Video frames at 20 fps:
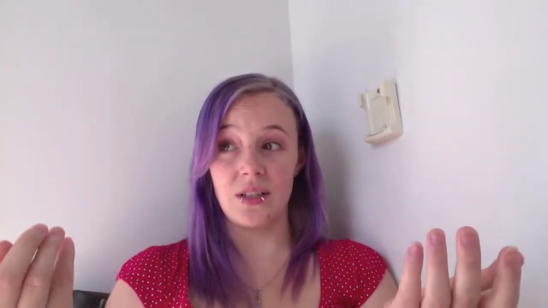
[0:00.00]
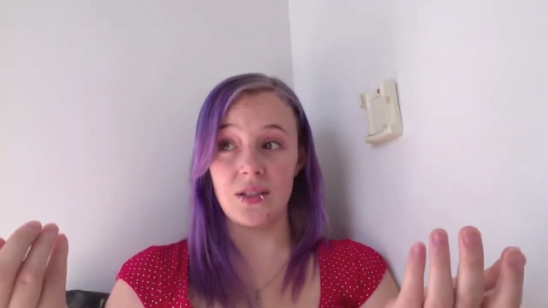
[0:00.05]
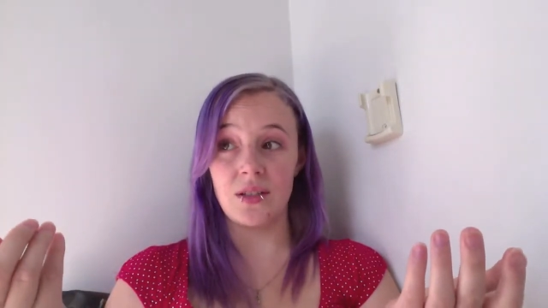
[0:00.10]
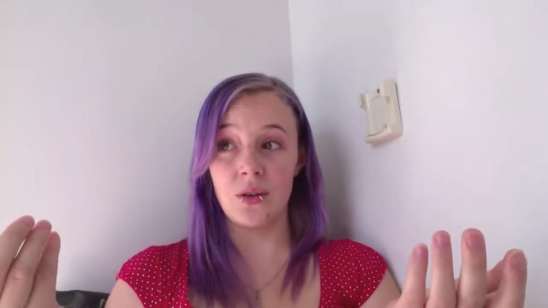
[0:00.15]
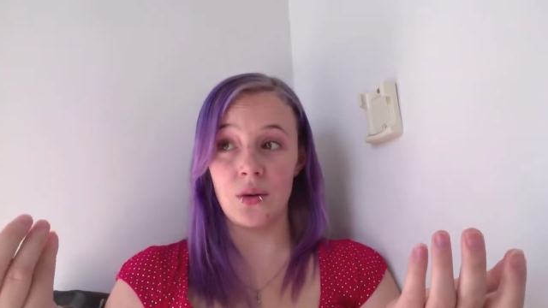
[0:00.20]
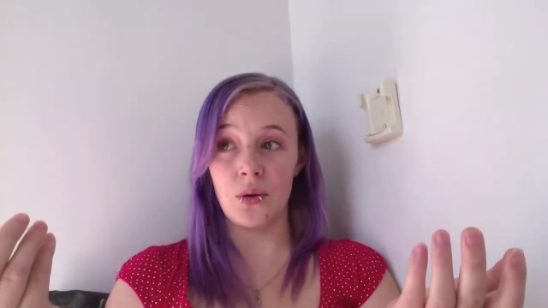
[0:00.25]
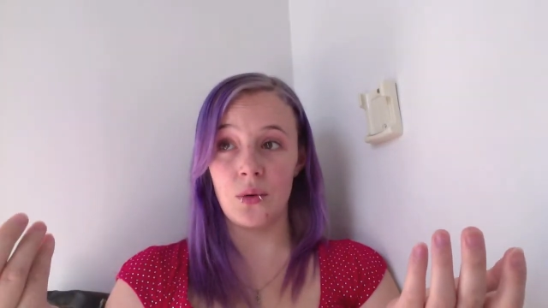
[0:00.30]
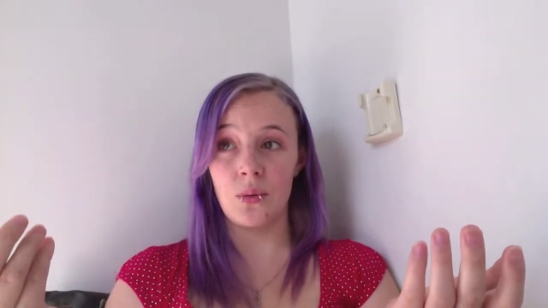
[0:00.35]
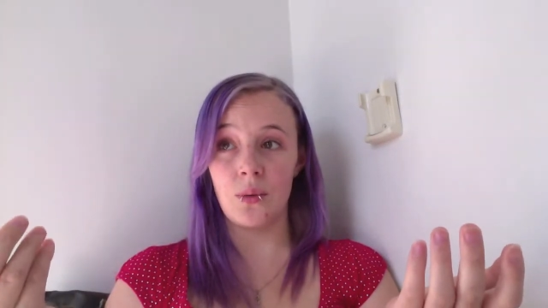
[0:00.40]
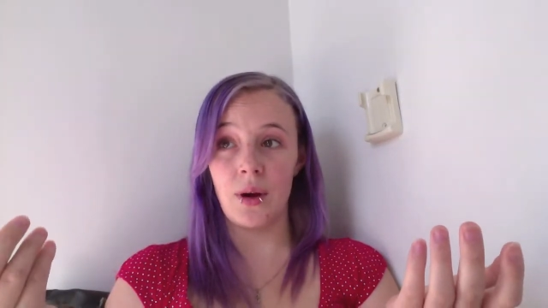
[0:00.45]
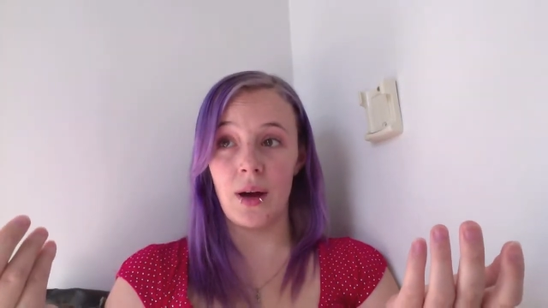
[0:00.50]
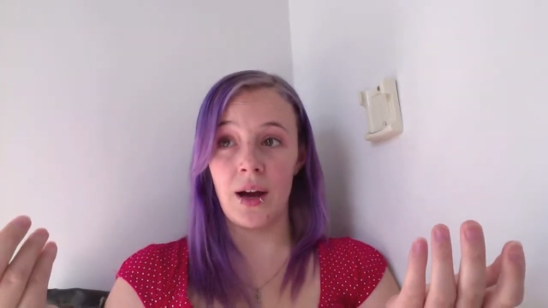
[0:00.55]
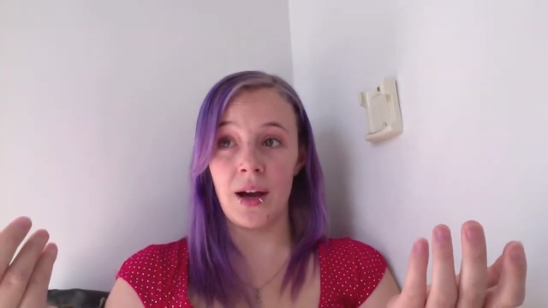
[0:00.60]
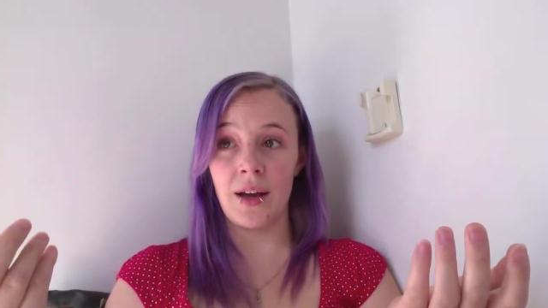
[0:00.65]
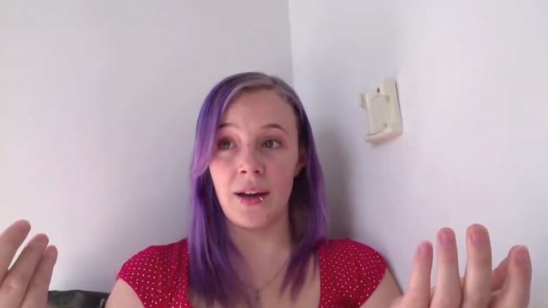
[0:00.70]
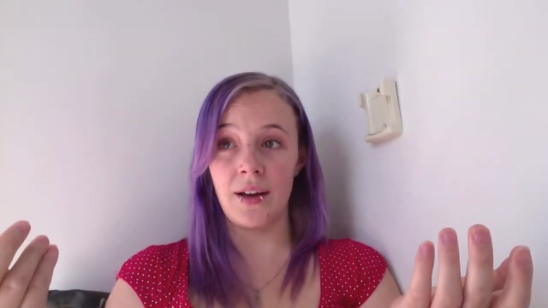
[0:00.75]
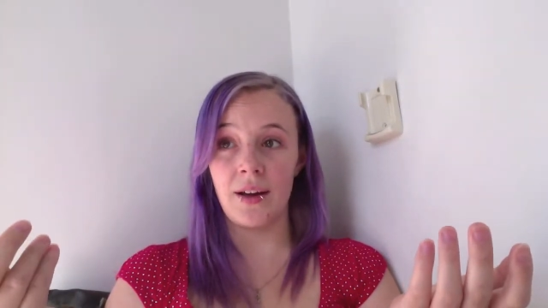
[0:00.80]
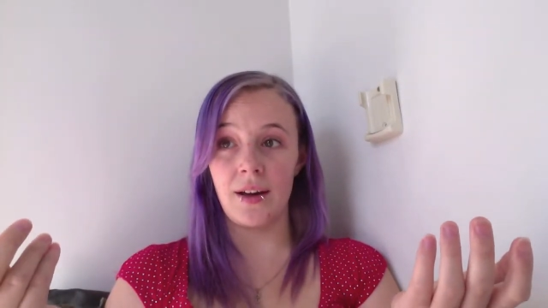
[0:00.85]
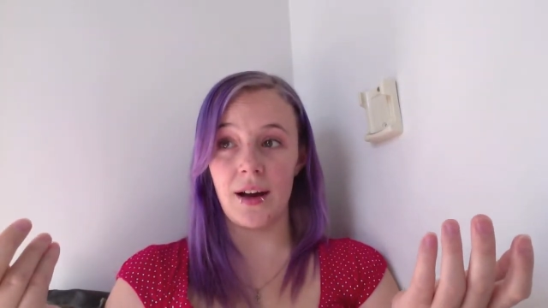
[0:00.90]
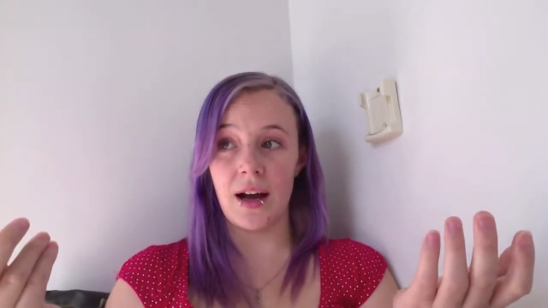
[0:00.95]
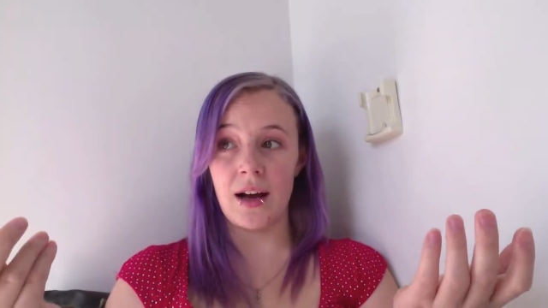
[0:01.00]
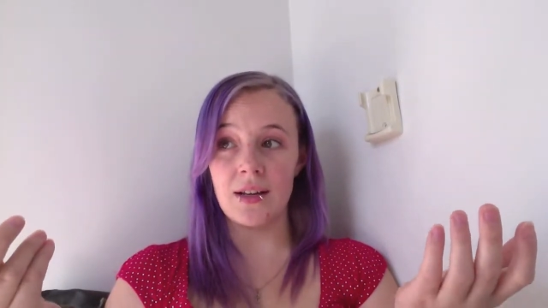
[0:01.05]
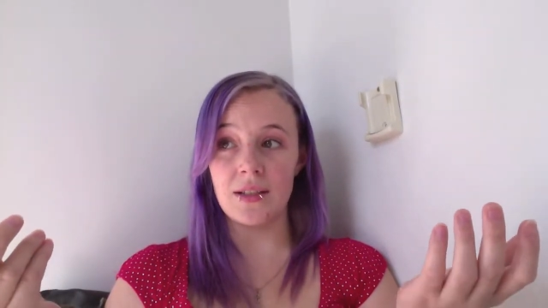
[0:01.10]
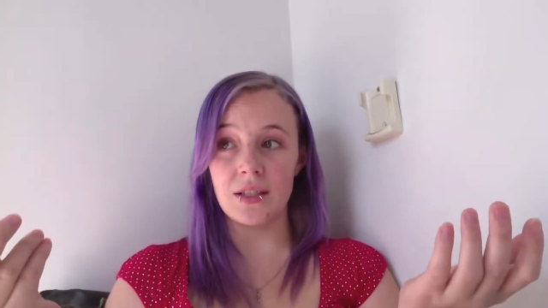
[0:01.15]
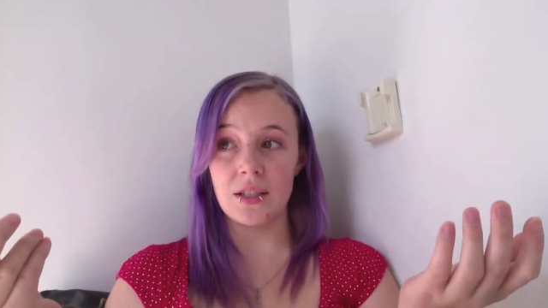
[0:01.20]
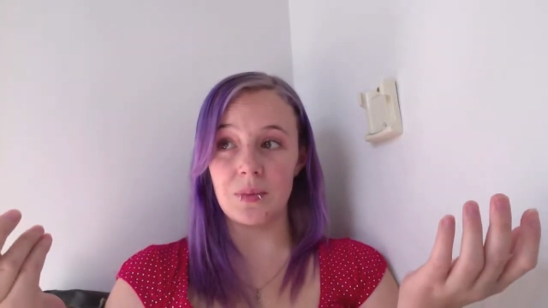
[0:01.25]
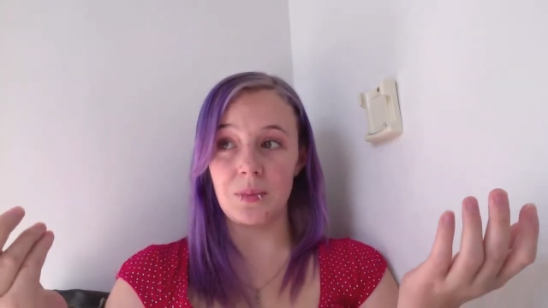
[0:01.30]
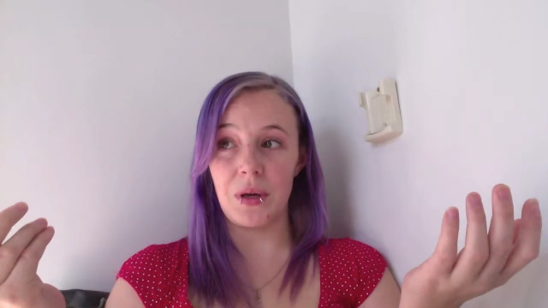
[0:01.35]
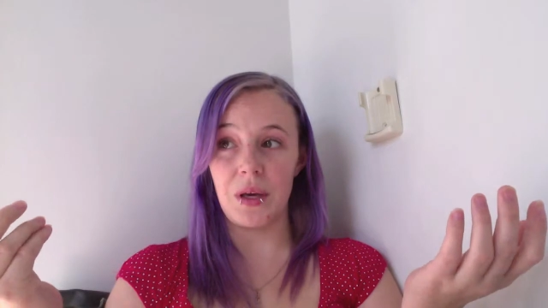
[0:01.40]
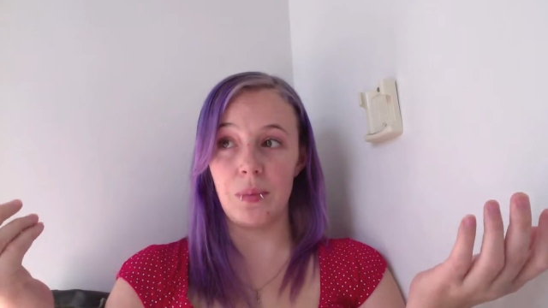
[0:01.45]
So I
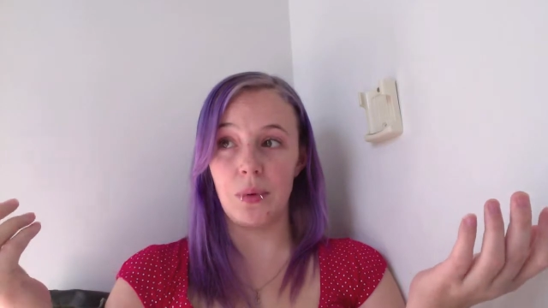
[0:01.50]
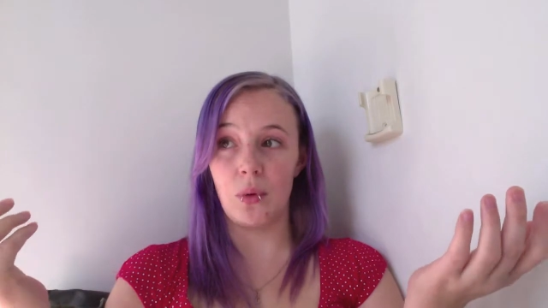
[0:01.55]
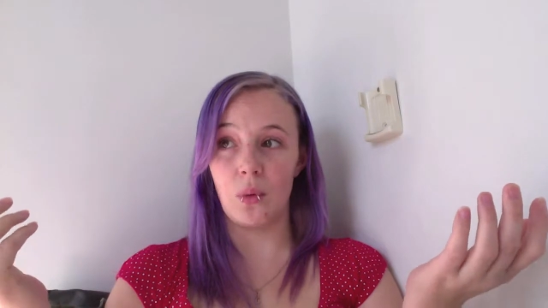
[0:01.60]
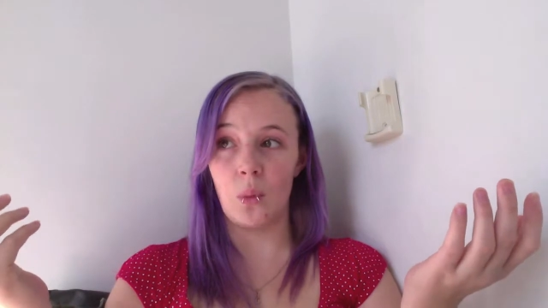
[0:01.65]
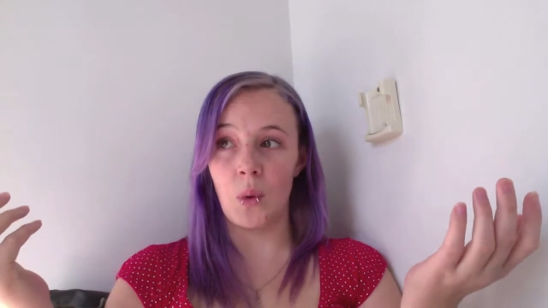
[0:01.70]
ask people,